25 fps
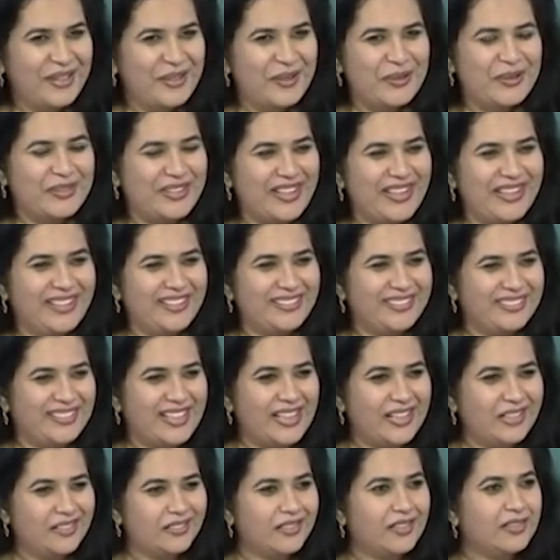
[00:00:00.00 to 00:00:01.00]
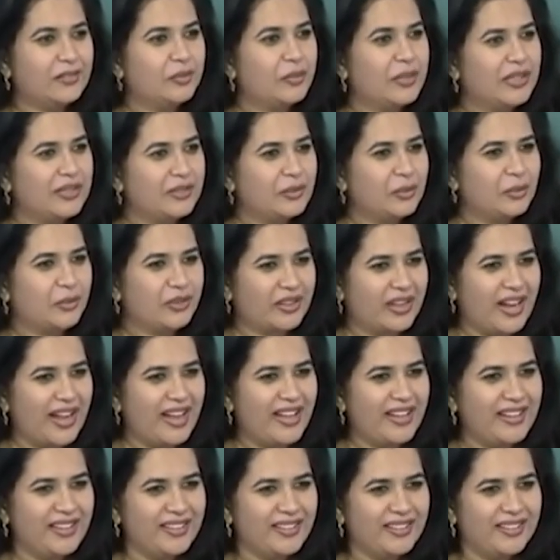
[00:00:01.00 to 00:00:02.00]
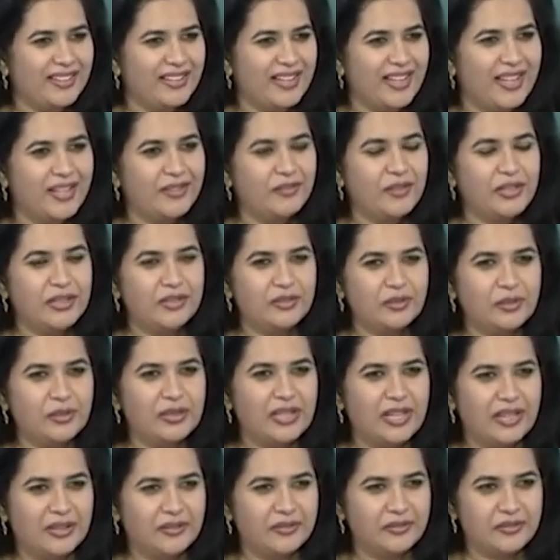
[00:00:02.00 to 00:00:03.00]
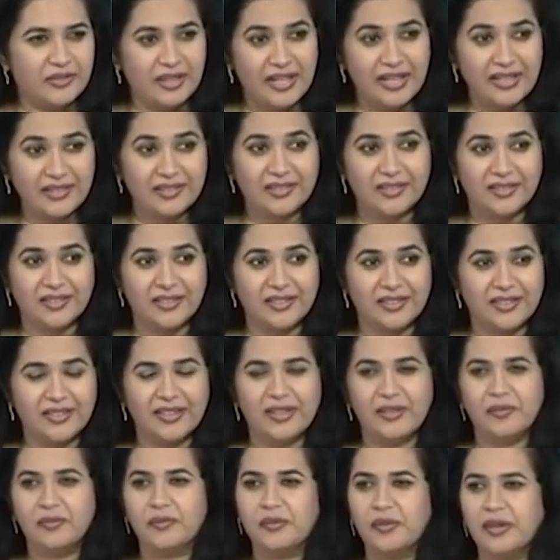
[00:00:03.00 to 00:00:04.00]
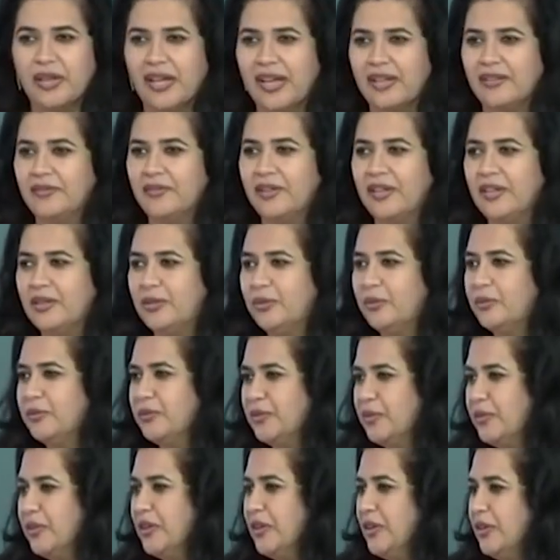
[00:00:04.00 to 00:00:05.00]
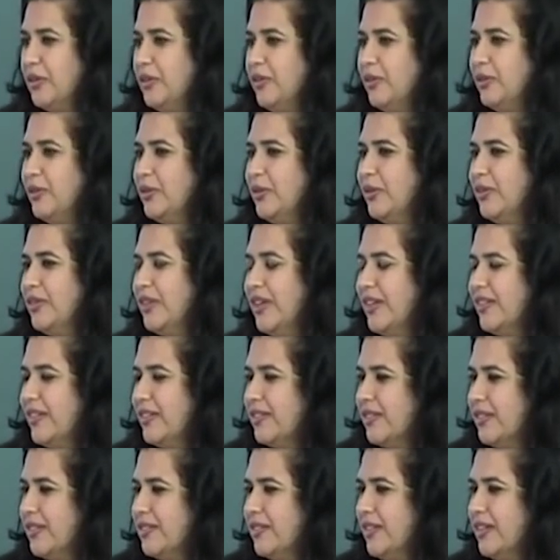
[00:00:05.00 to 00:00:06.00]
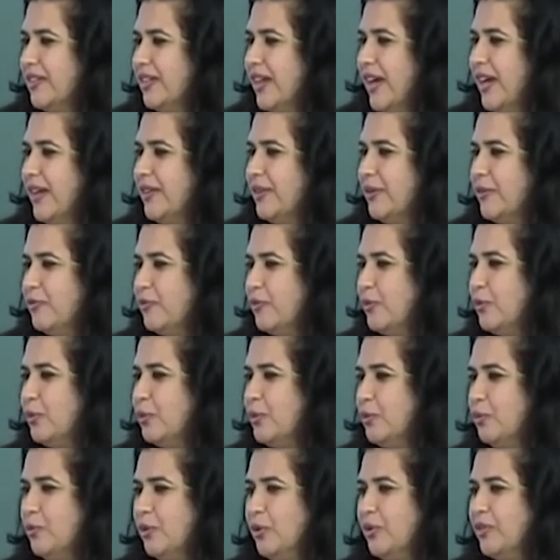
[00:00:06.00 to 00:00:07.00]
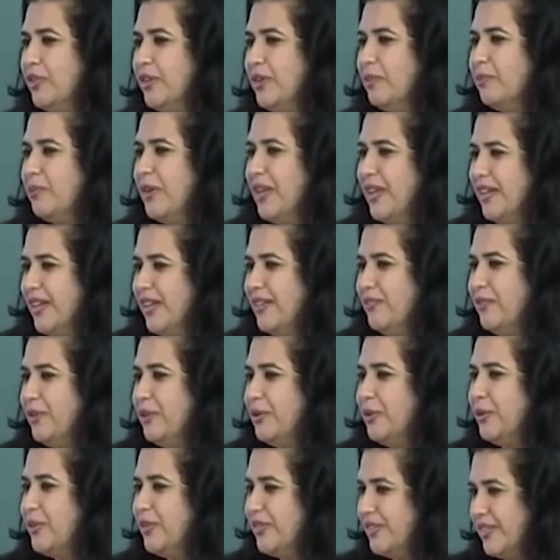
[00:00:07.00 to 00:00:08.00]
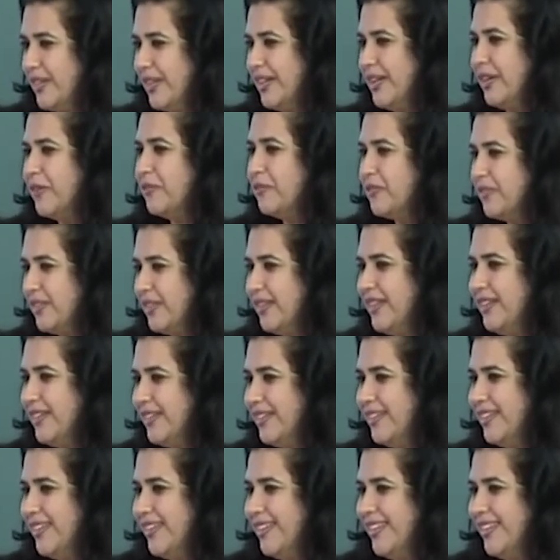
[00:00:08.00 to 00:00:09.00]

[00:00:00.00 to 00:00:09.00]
okay, it tells us where to cry and where to laugh, right? And where to, we, you know, there is a certain kind of flute music playing and we know this is a love scene.